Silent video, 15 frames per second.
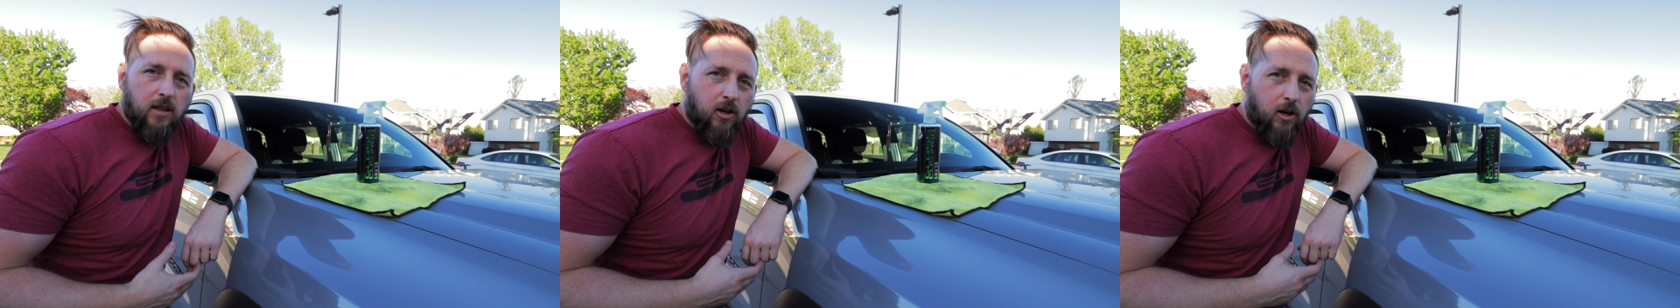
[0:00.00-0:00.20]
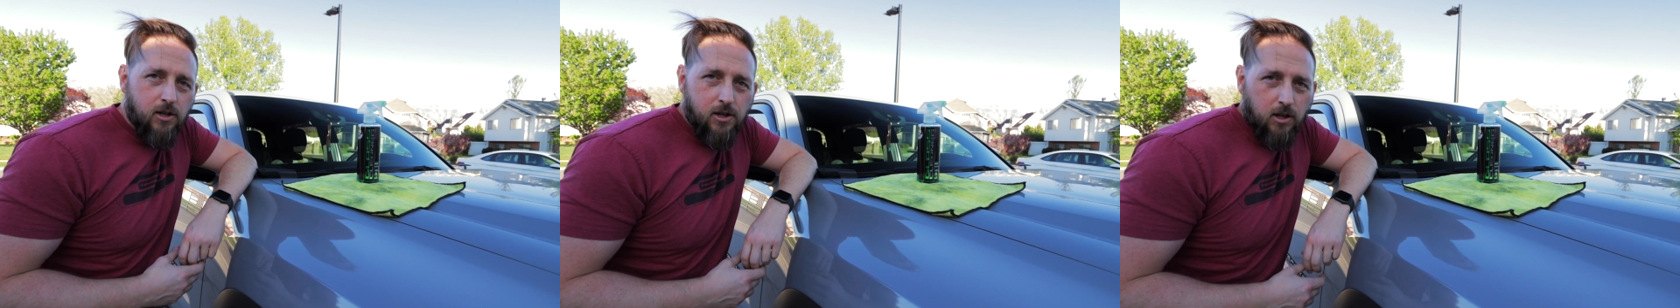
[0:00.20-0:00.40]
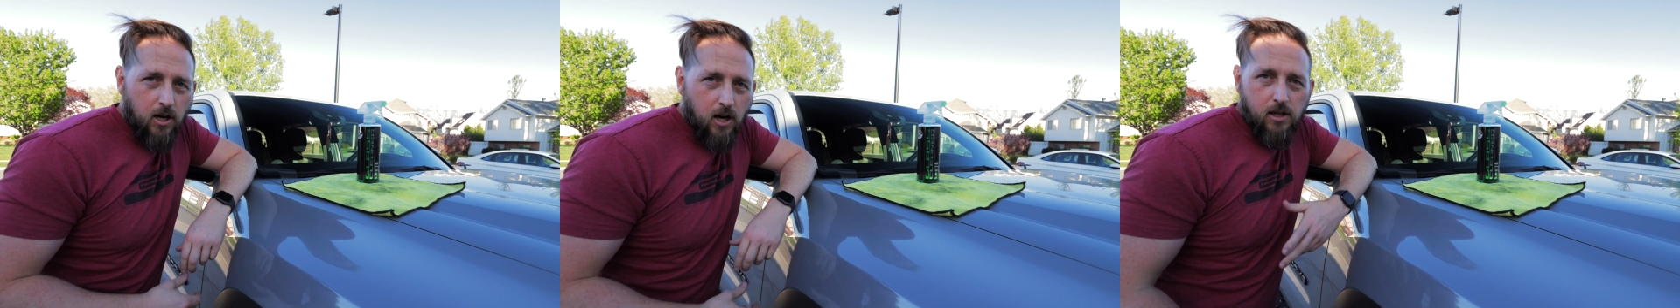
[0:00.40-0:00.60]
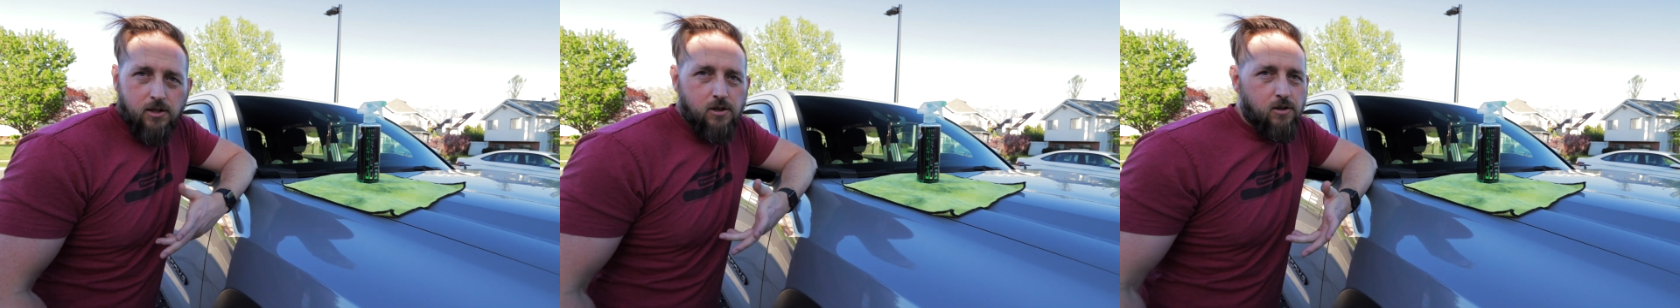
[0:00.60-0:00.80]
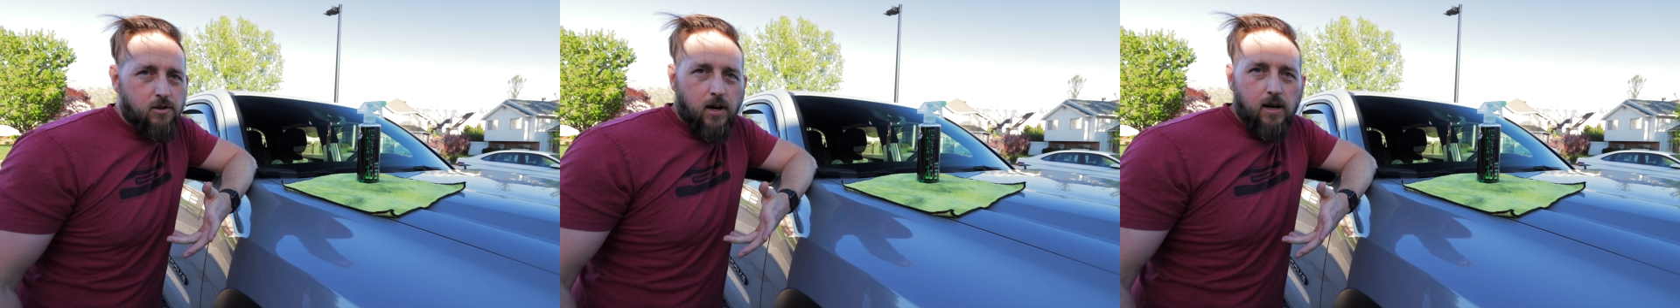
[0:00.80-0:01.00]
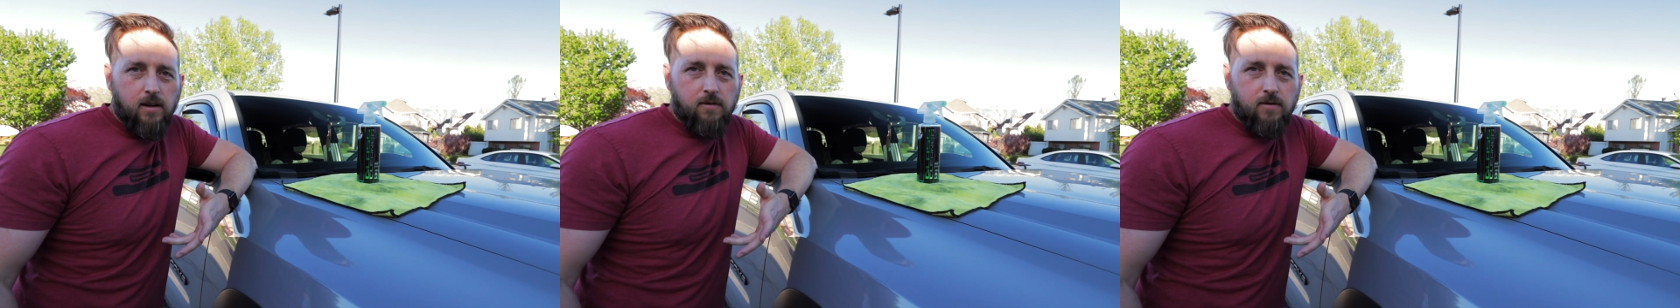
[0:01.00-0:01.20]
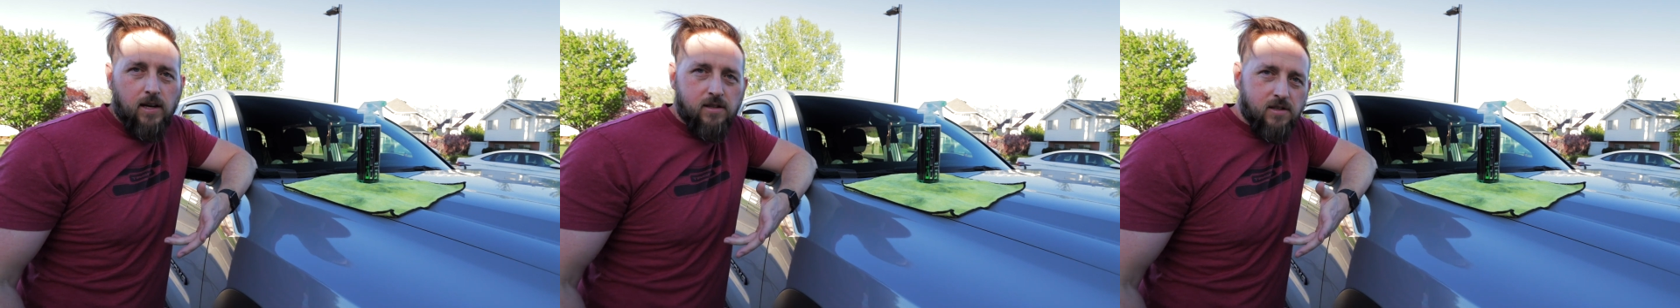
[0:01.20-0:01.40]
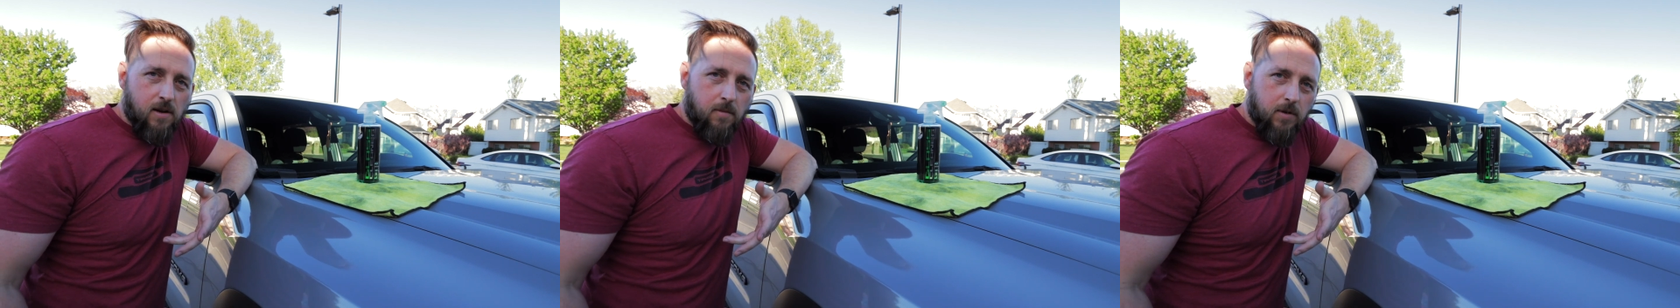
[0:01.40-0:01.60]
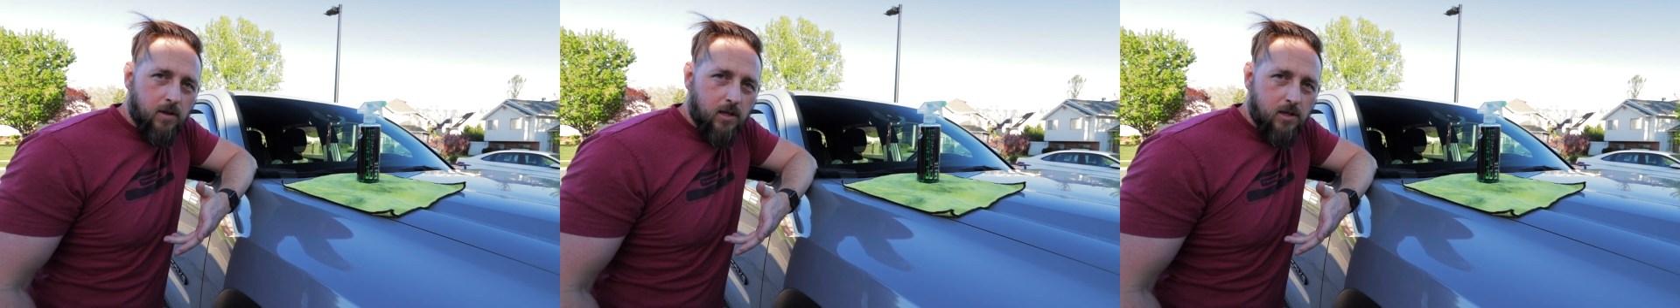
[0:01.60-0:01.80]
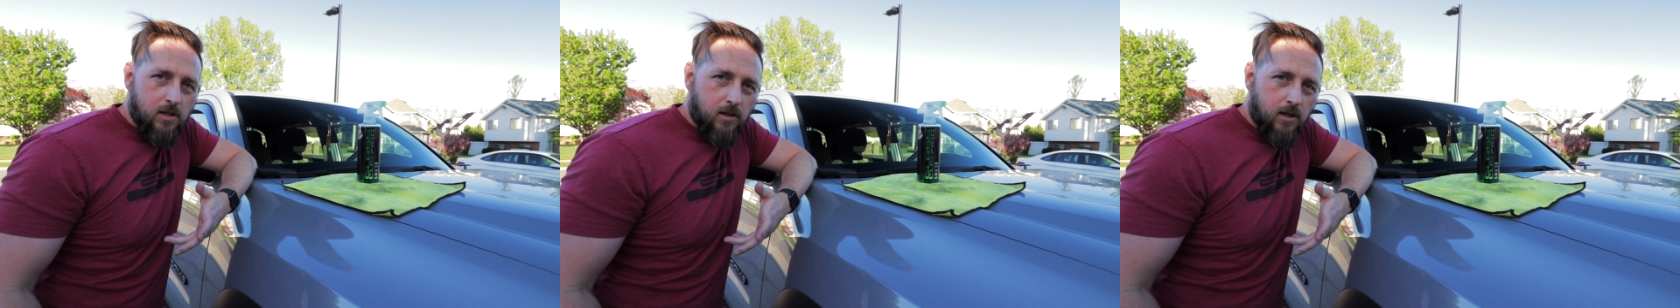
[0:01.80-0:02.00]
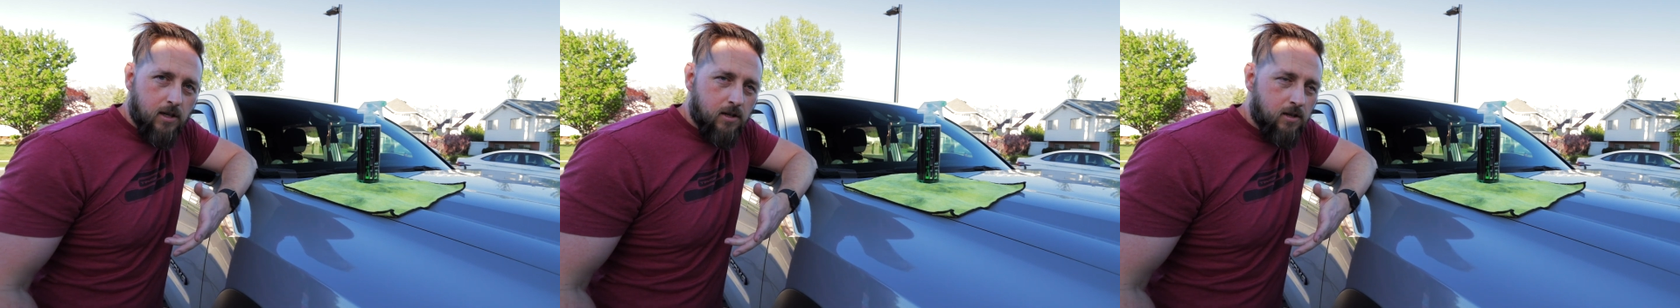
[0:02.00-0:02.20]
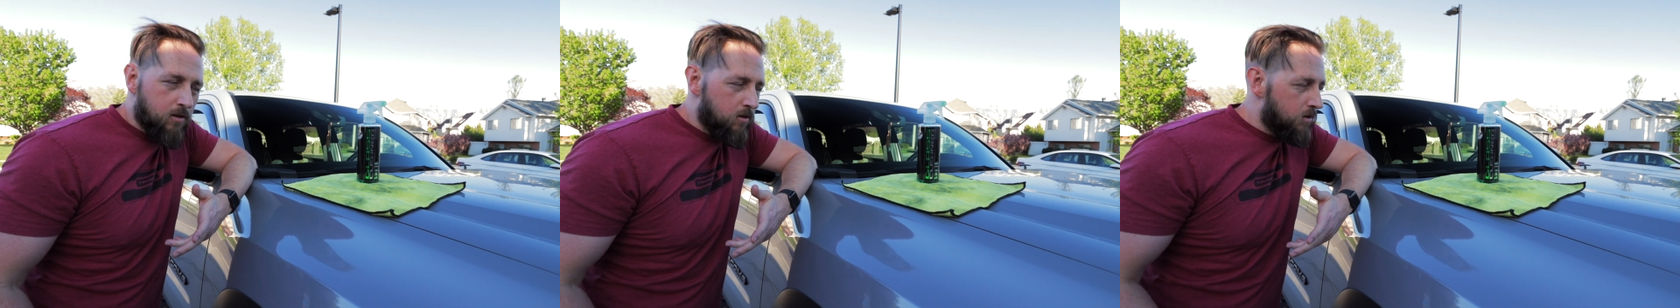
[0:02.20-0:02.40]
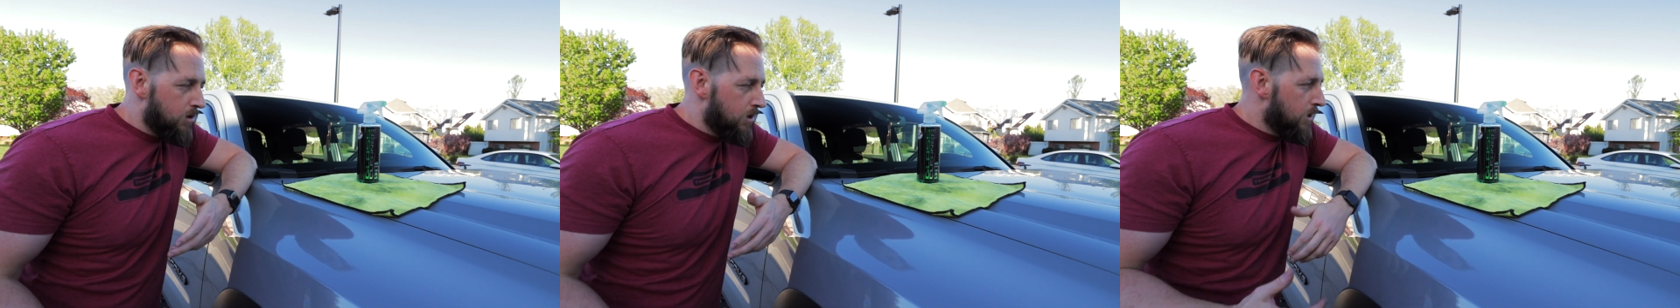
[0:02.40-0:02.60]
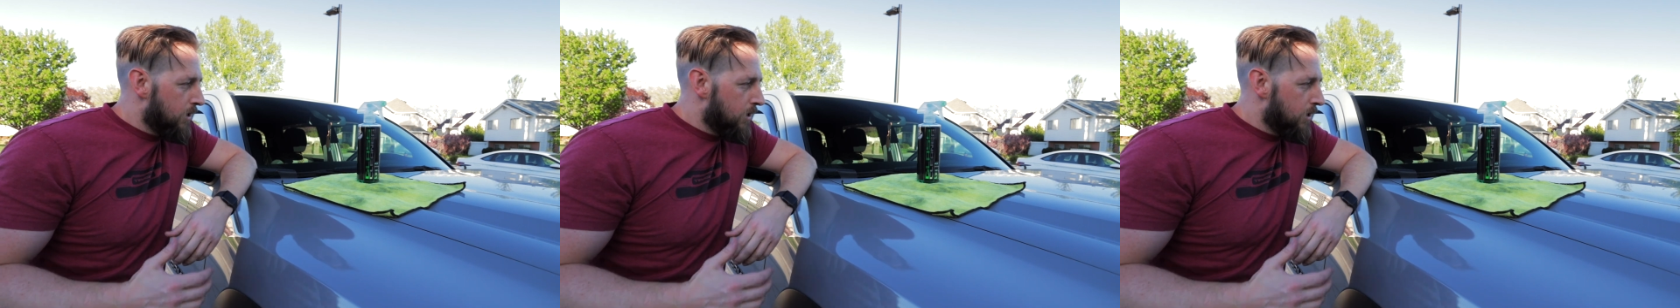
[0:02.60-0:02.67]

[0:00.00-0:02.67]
larger concentrate if that's something that you're into.